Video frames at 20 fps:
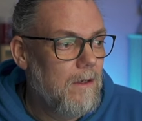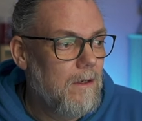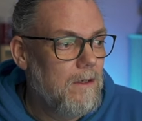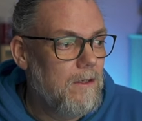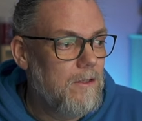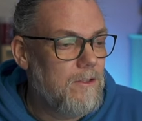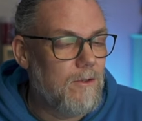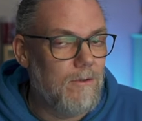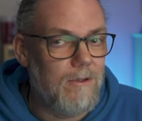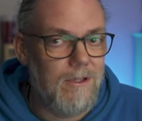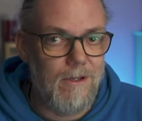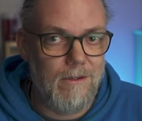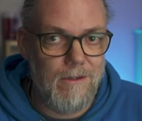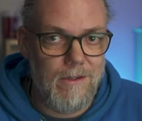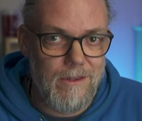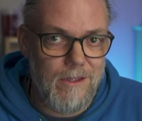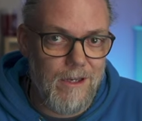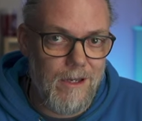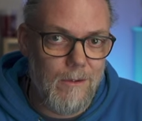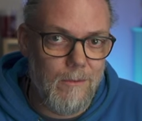so the other
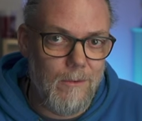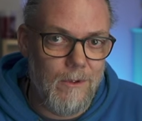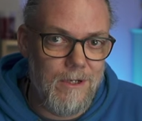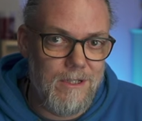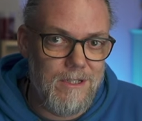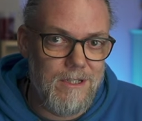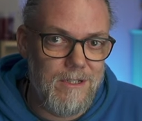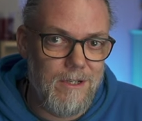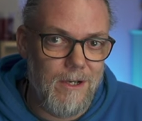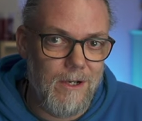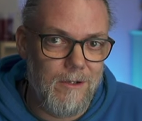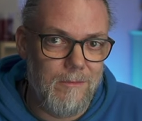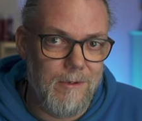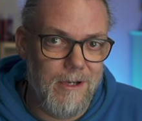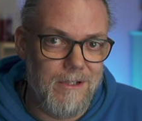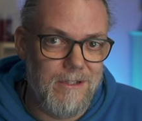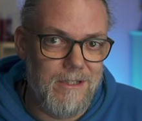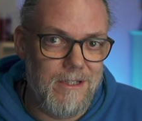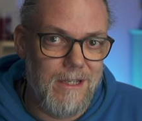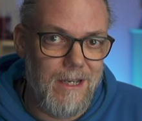thing I wanted to talk
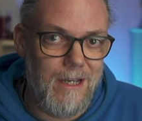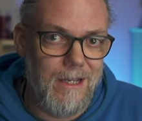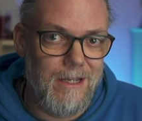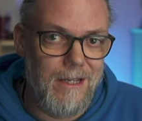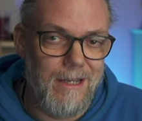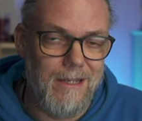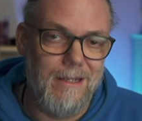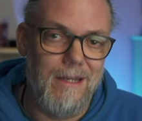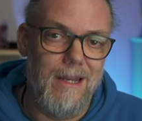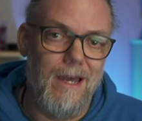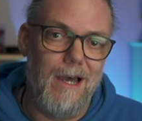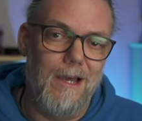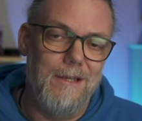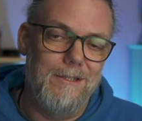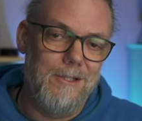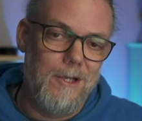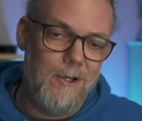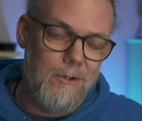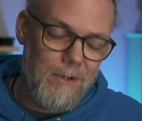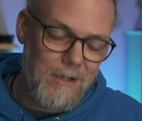about today, and I
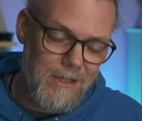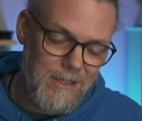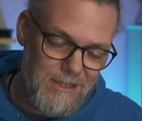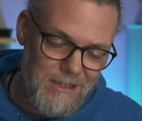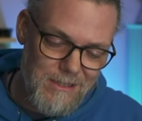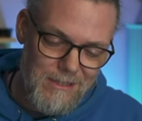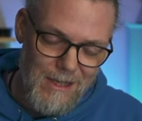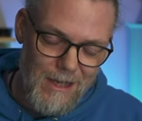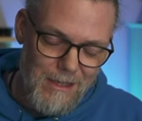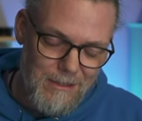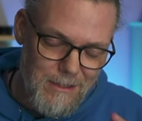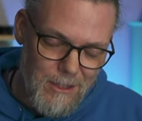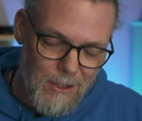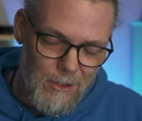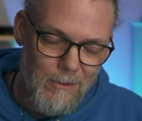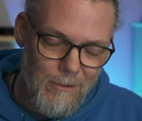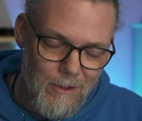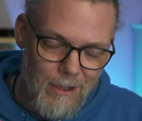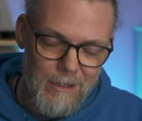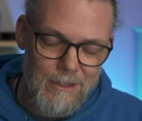know I I
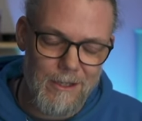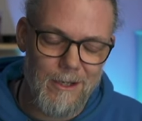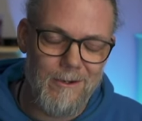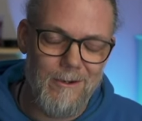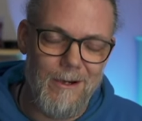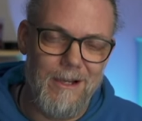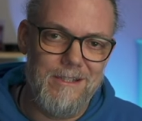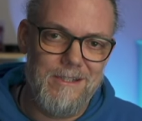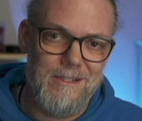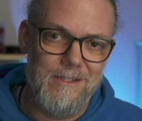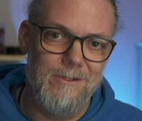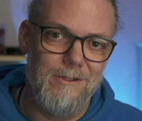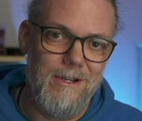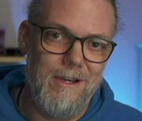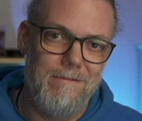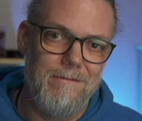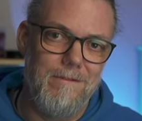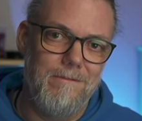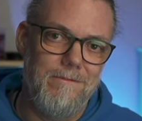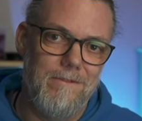know I know I still
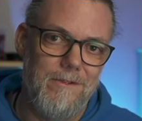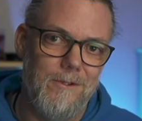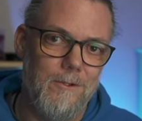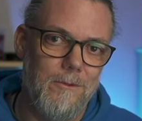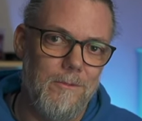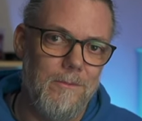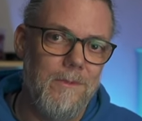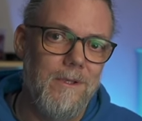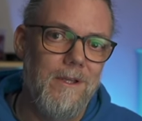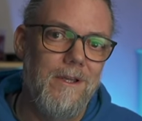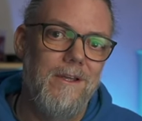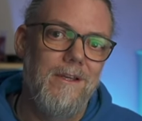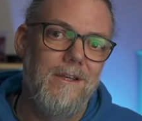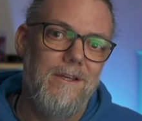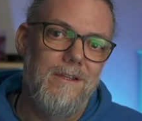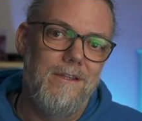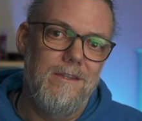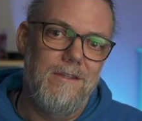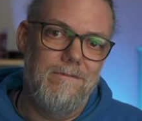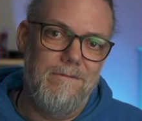have the film
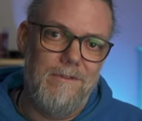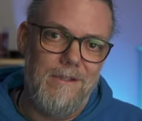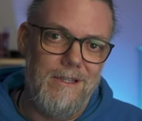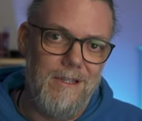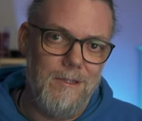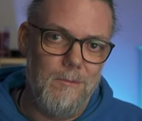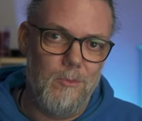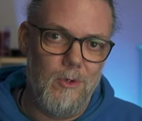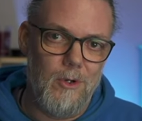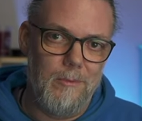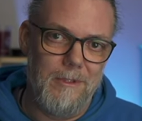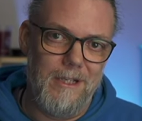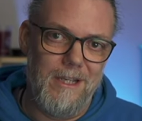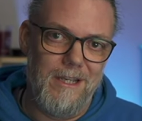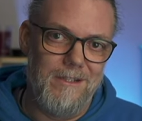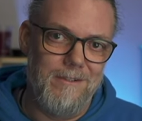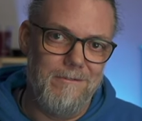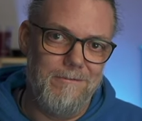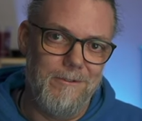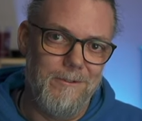the vegan
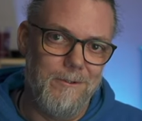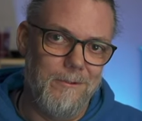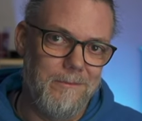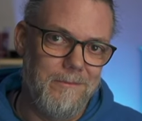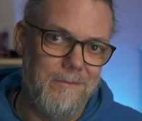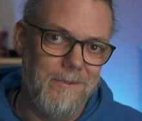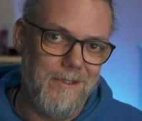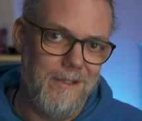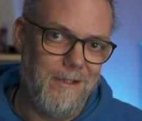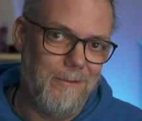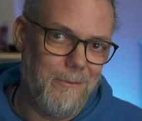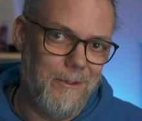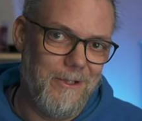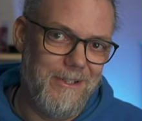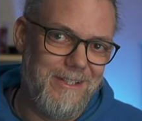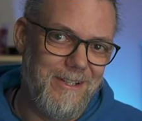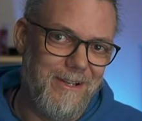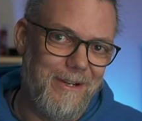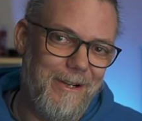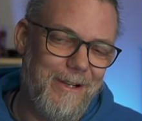propaganda film that I want
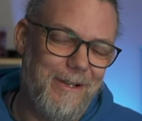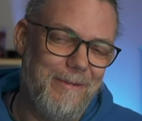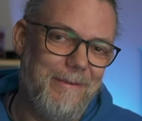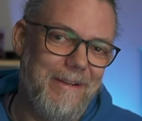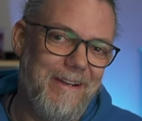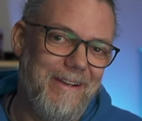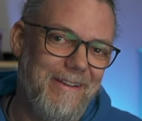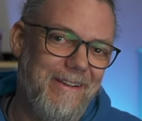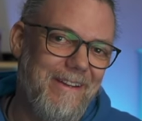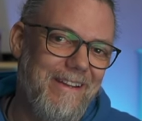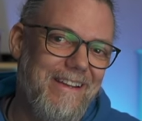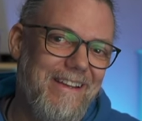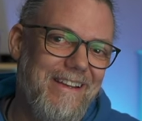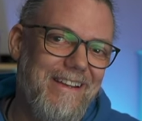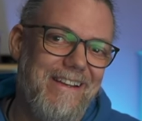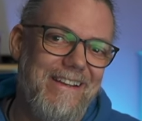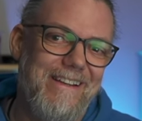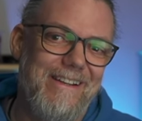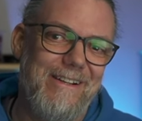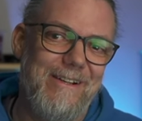to talk about,
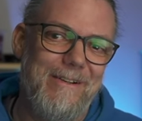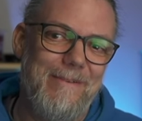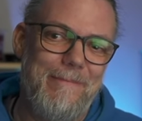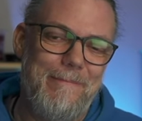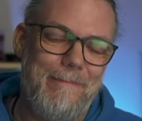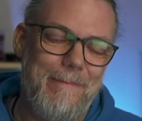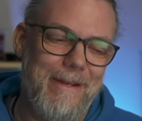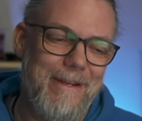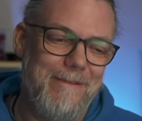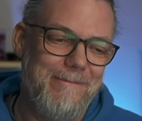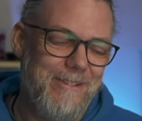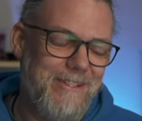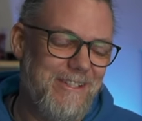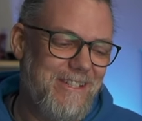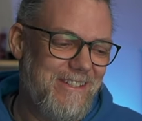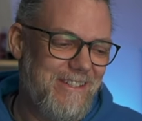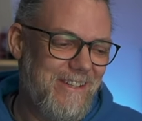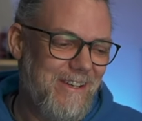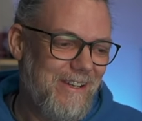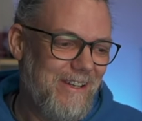uh, but I'm
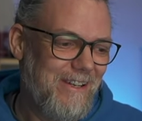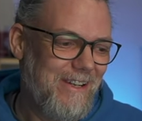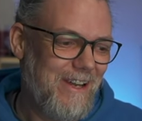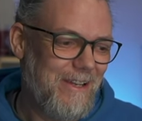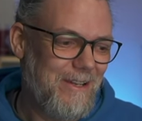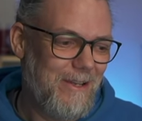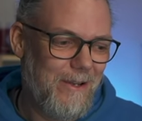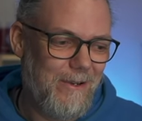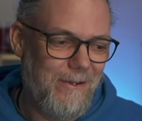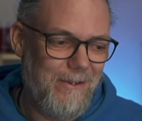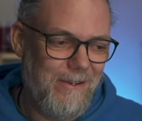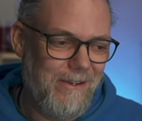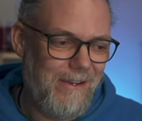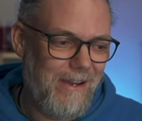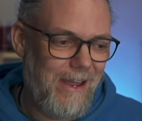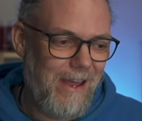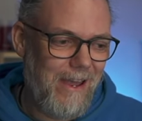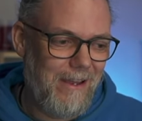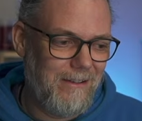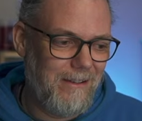just not. I don't.
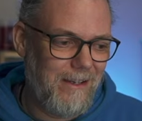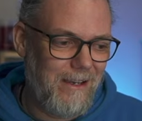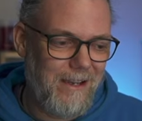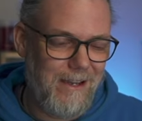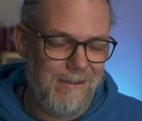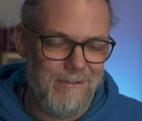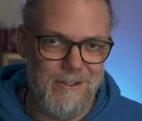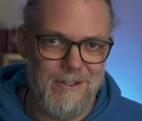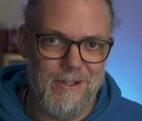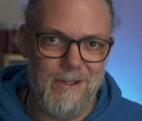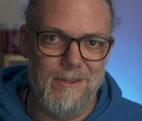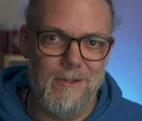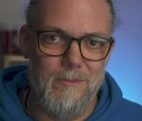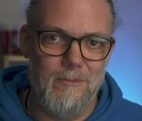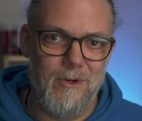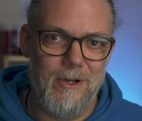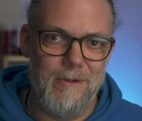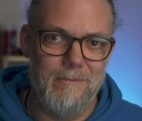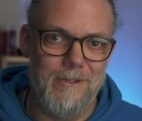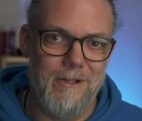I, I haven't done the
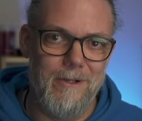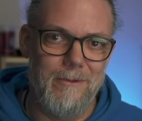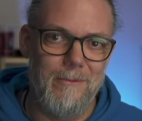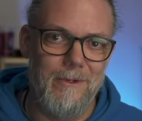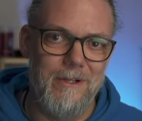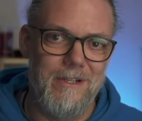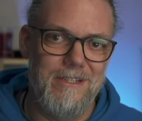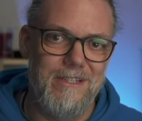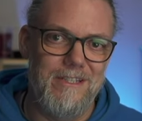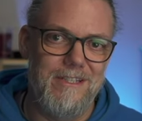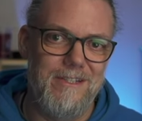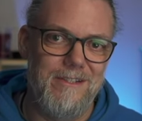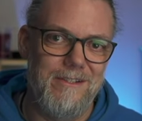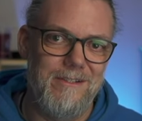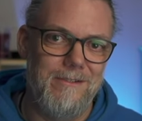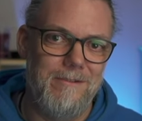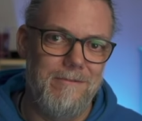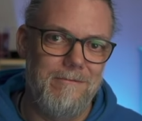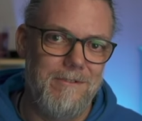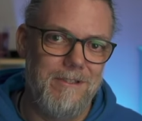prep that I wanted to
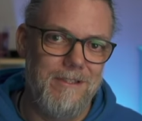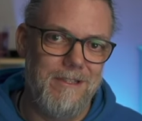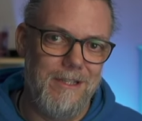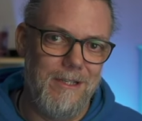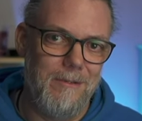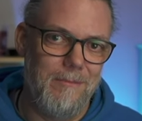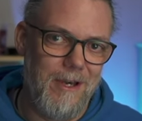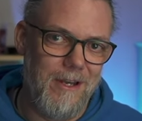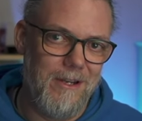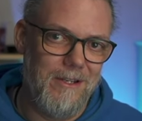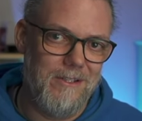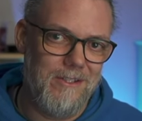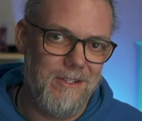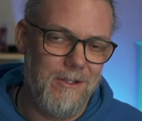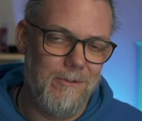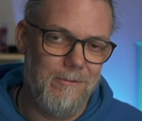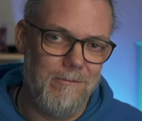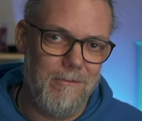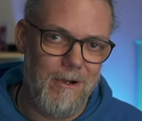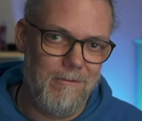do to think about it.
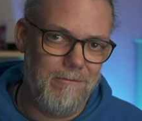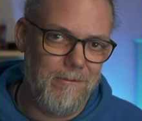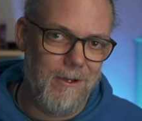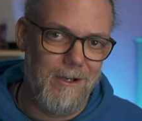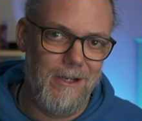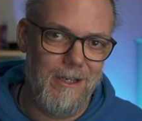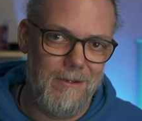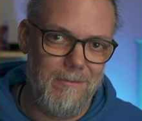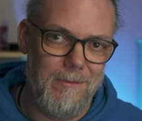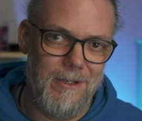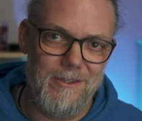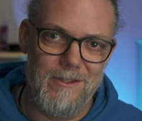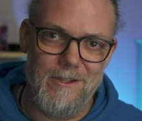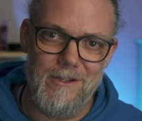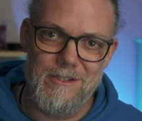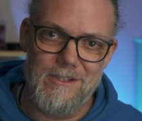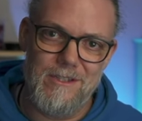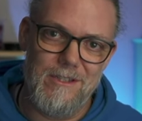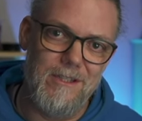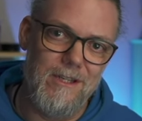So I've got to get my
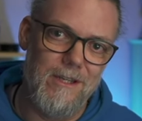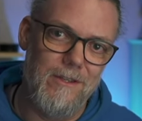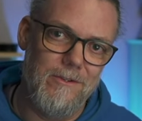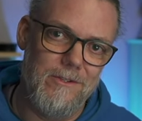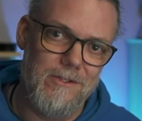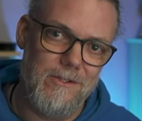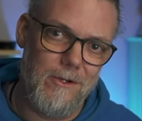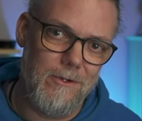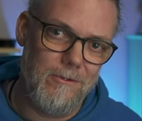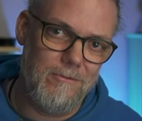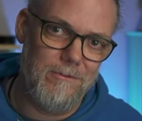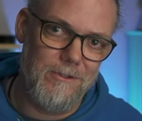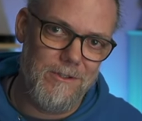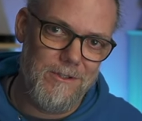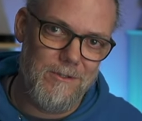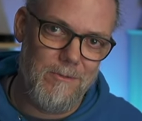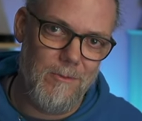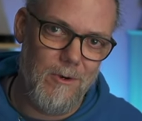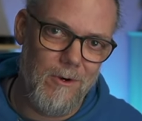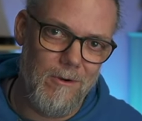thoughts together. So hopefully
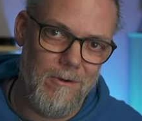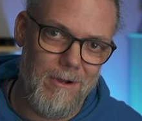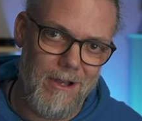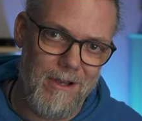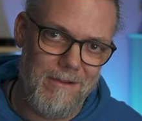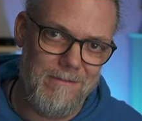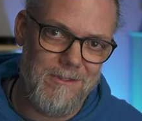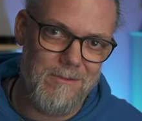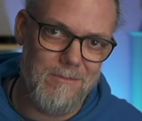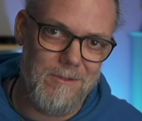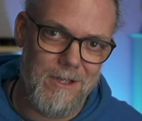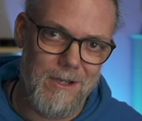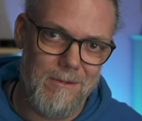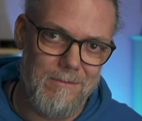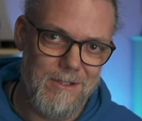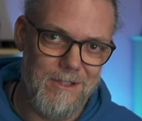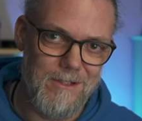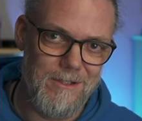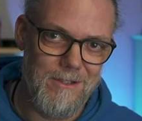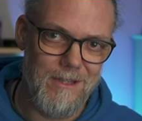tomorrow I'll have some time
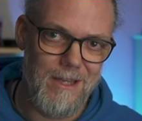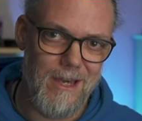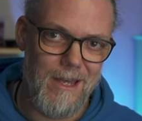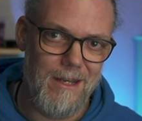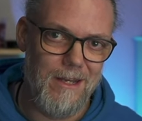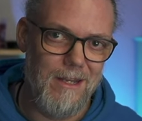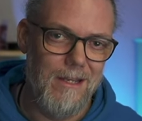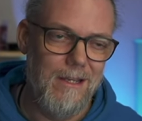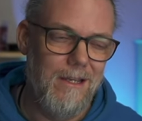to do that.